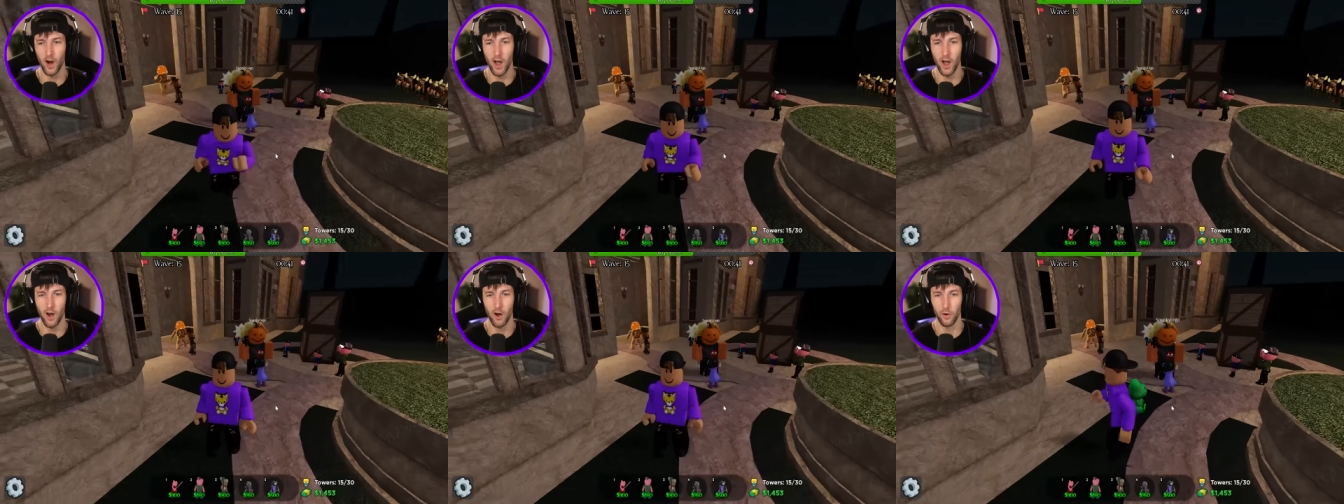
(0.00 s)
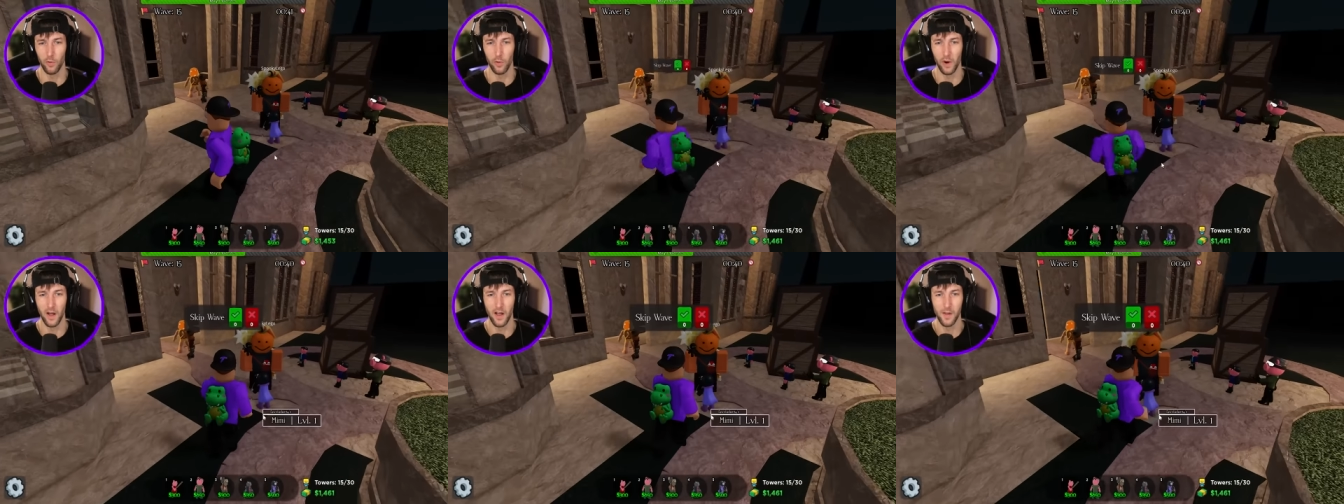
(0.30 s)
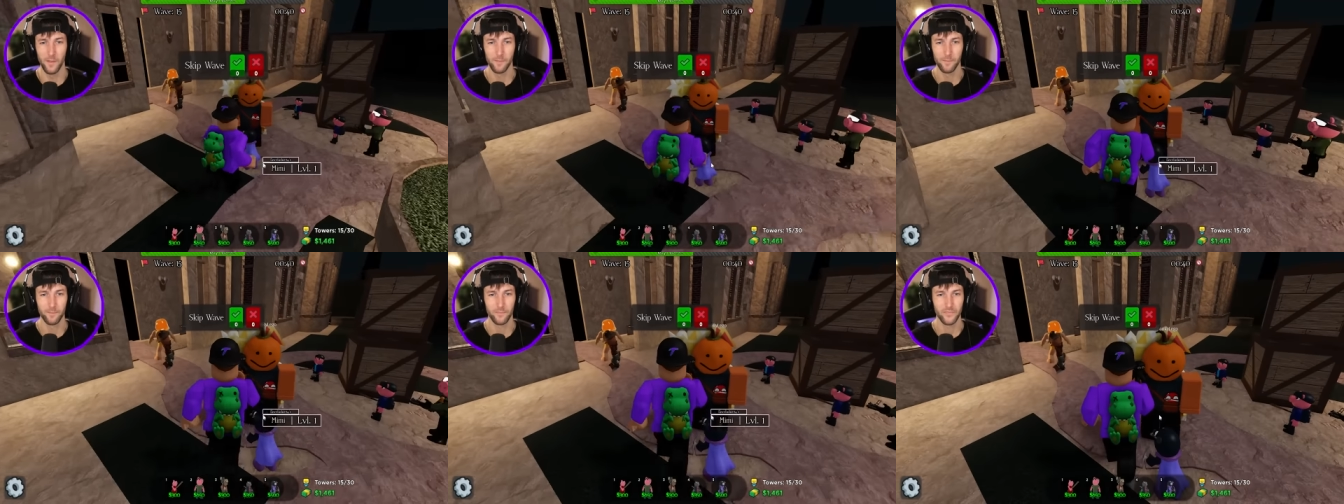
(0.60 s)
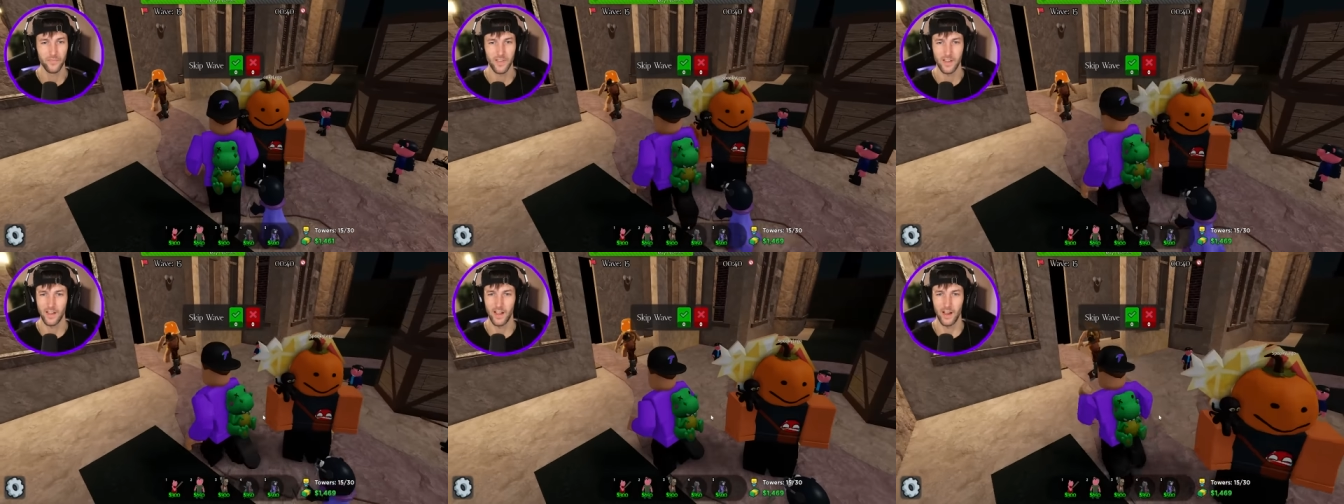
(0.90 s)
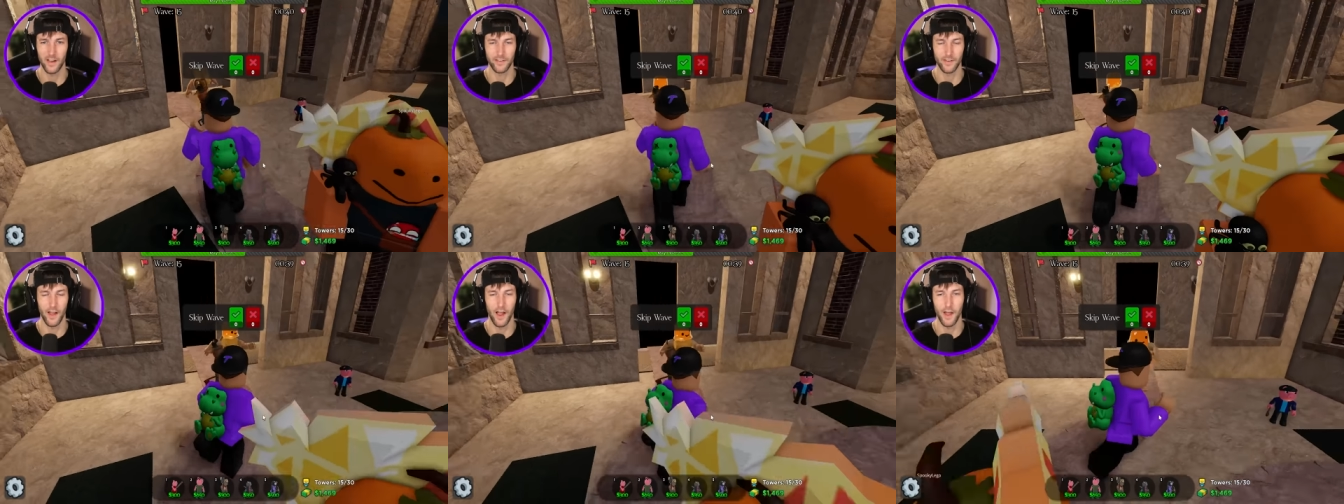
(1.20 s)
Bro!
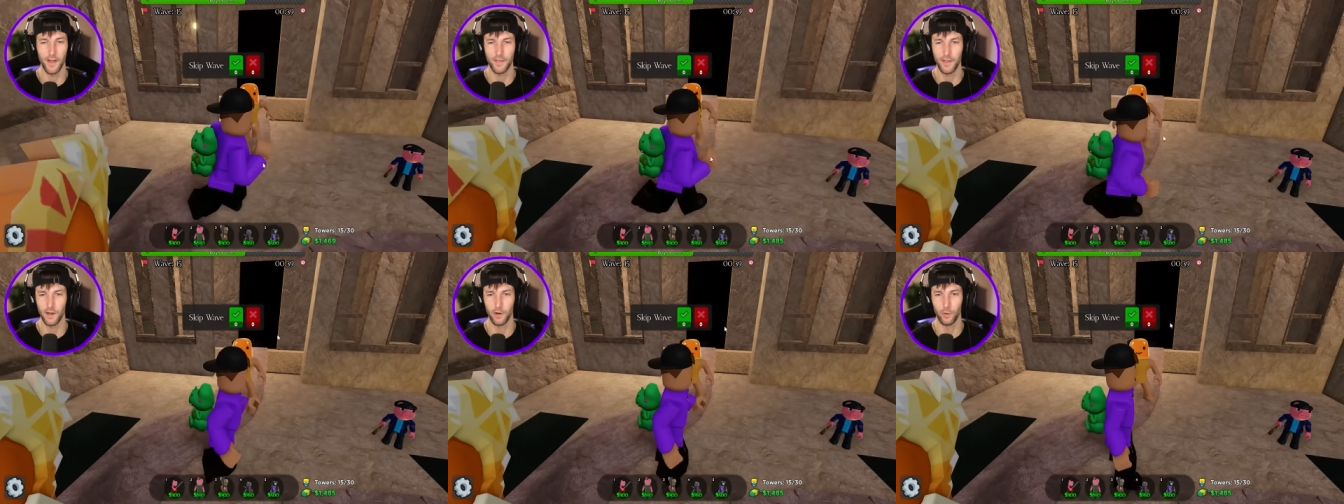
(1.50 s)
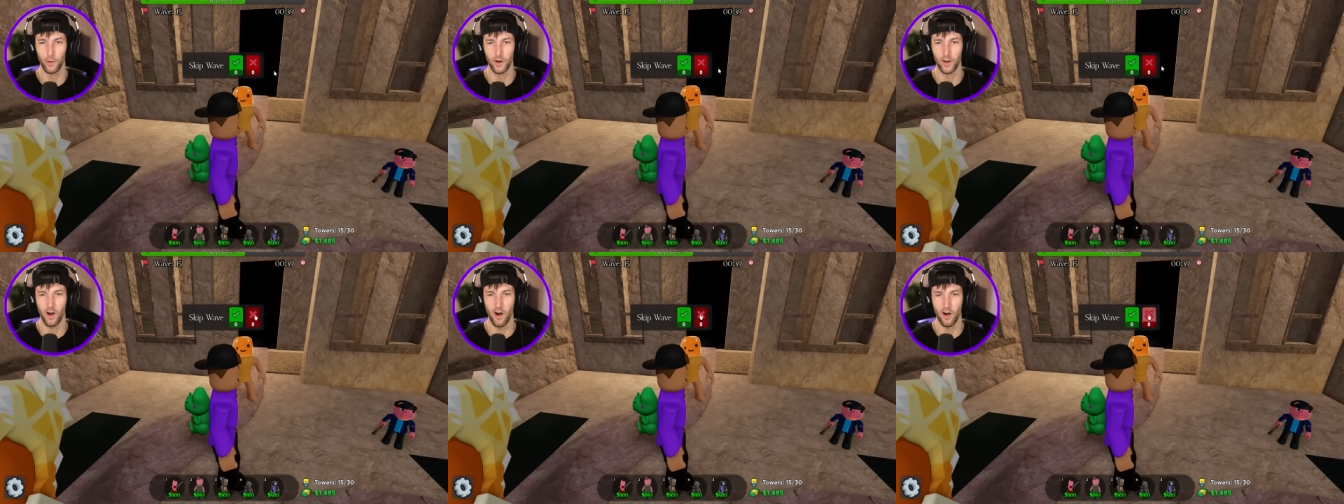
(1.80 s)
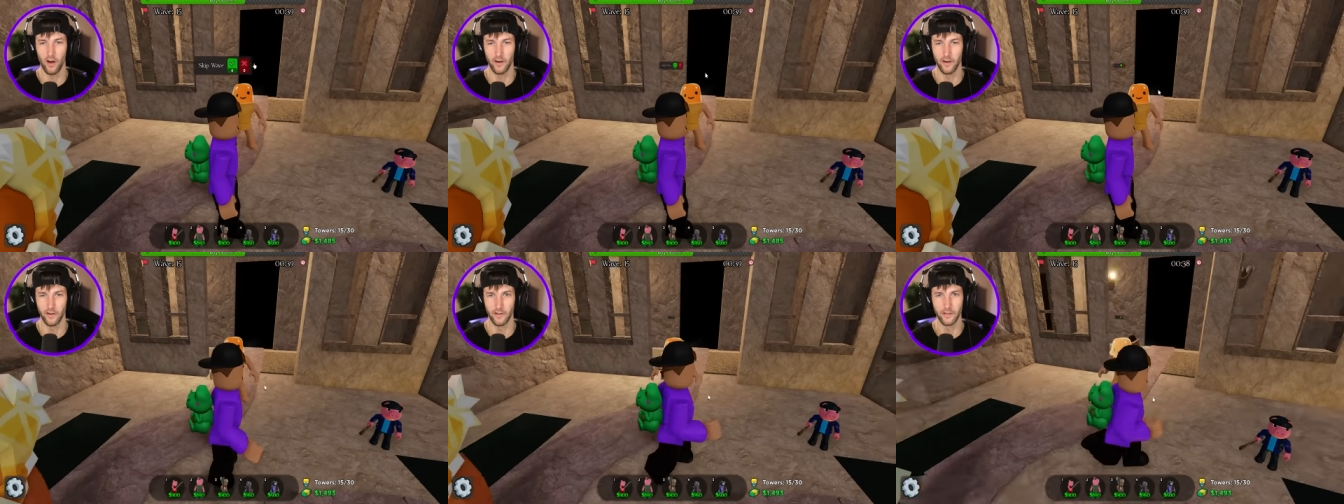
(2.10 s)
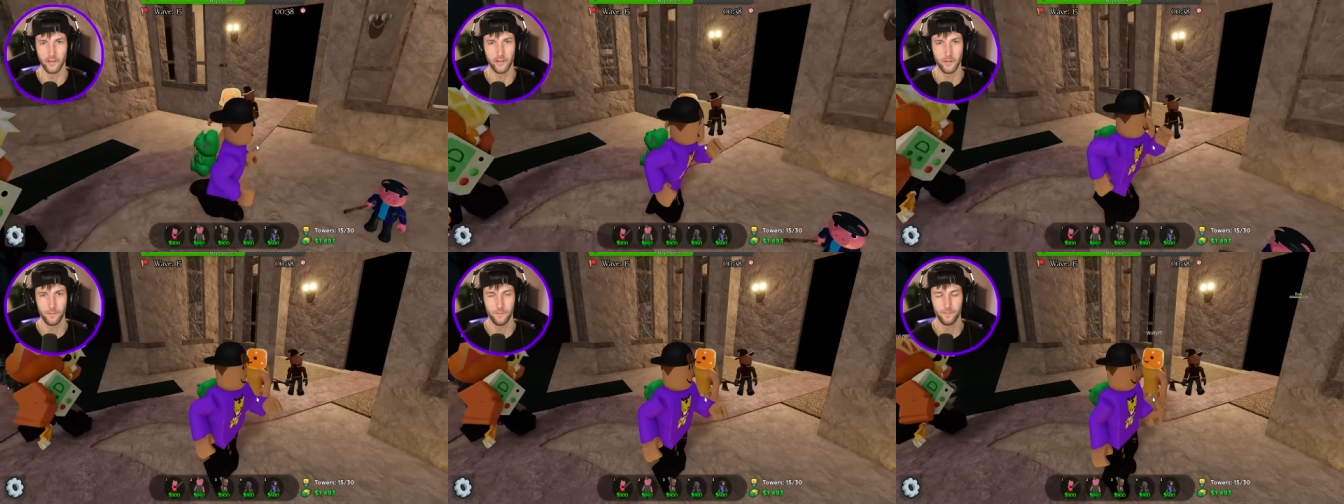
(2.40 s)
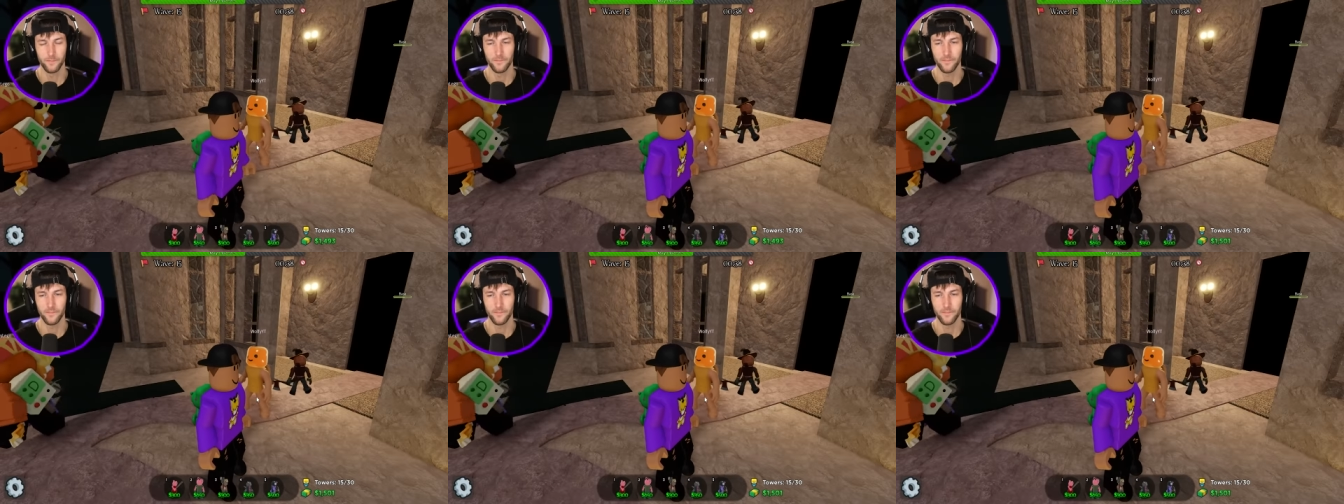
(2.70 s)
Guys, I, I think we're goners.